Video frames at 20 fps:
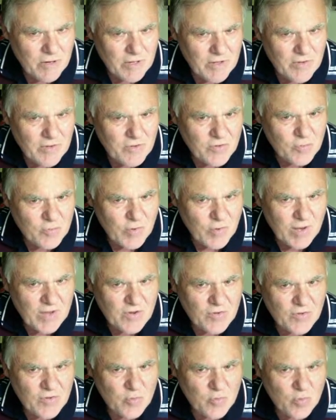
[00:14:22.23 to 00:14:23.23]
It
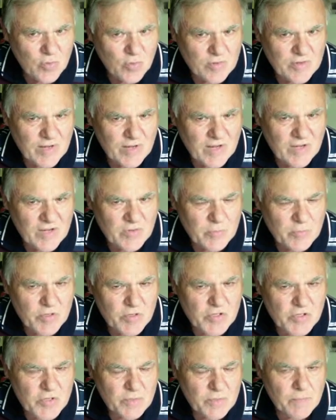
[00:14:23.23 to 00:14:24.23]
threatens rook takes
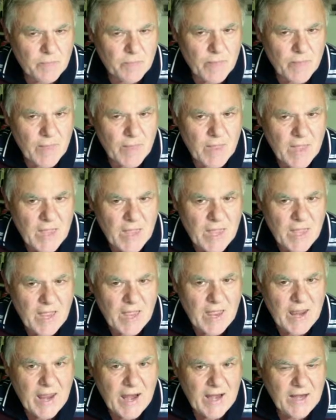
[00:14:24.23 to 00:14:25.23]
bishop,
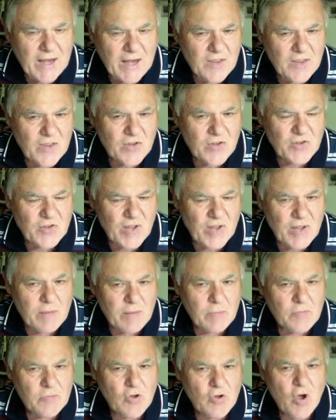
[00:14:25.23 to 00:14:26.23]
and at the
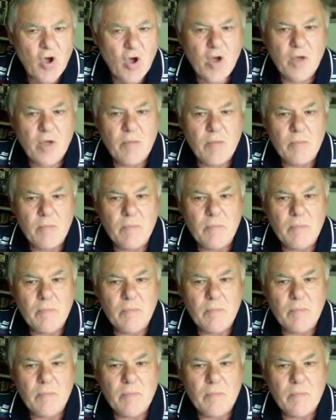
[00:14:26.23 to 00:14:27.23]
same time,
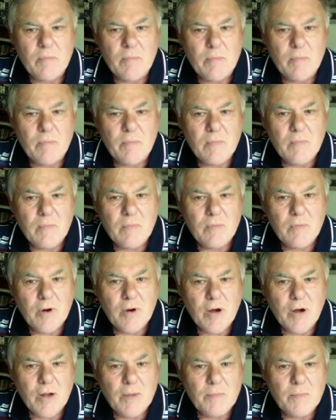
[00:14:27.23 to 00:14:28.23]

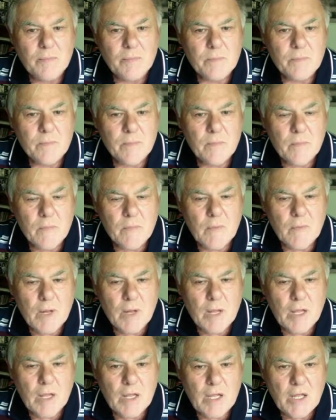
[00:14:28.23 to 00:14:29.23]
right,
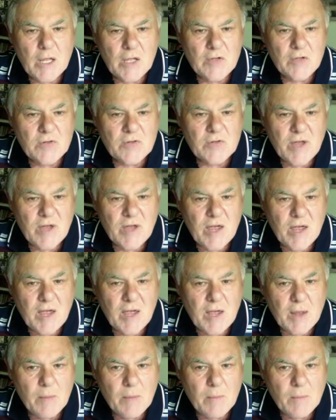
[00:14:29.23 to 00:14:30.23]
it
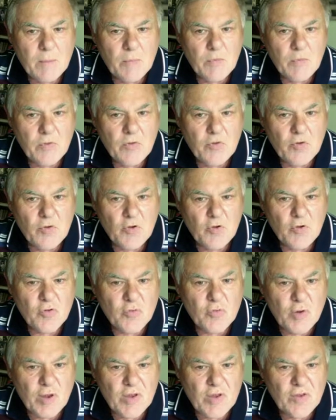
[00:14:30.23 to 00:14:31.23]

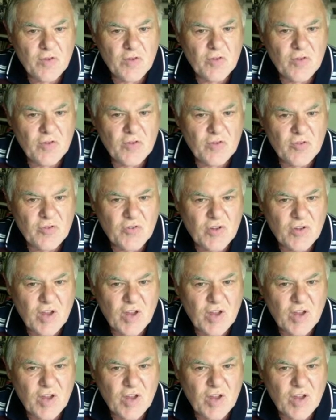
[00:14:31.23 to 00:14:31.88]
threatens